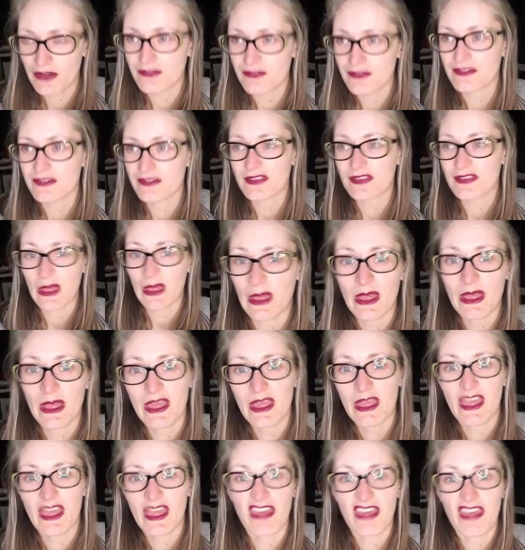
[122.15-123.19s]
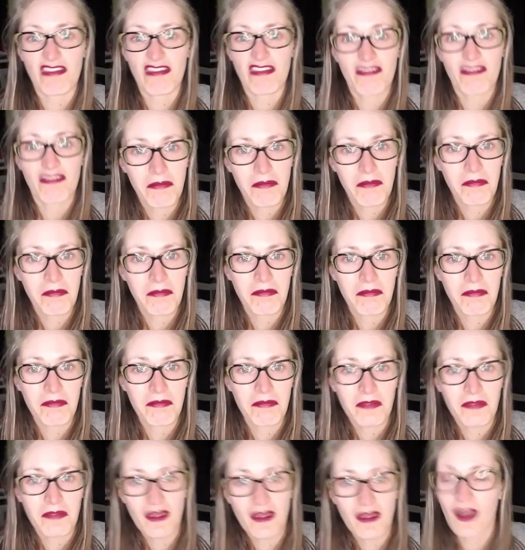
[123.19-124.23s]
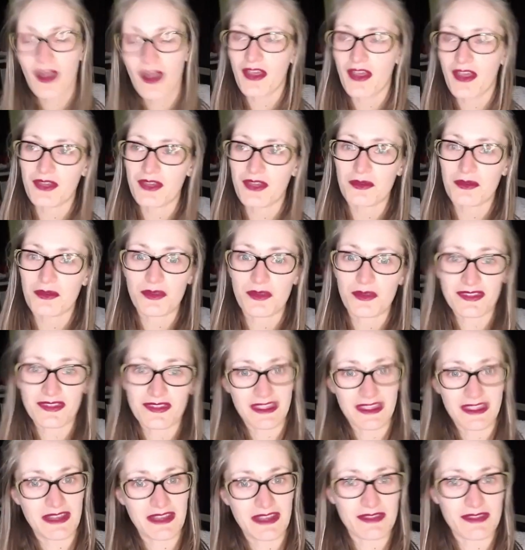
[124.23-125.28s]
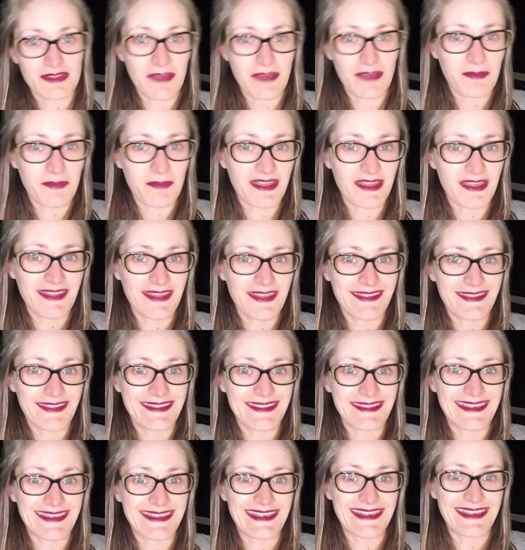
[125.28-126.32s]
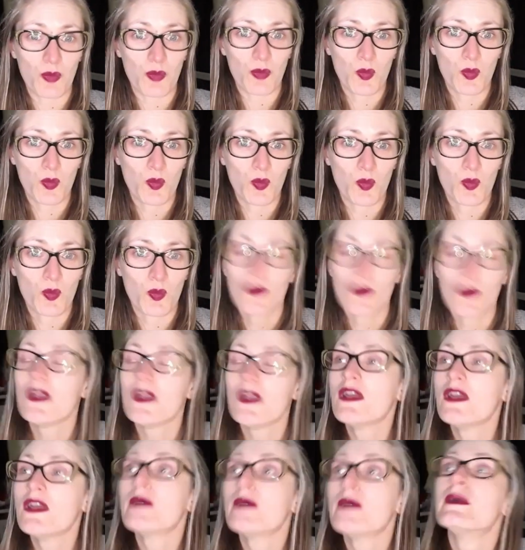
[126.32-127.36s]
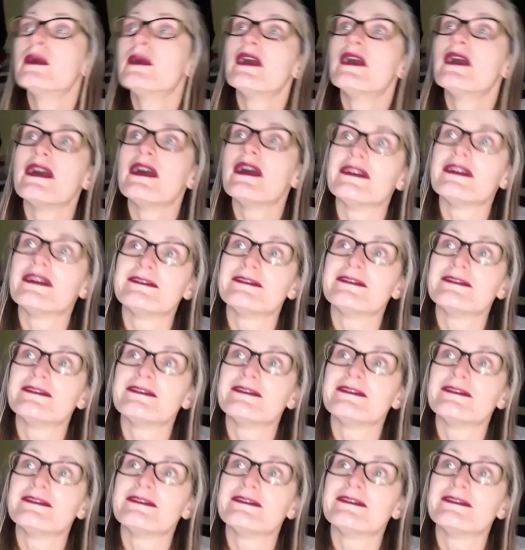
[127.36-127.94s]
I was like, here I was thinking I was helping, and no. I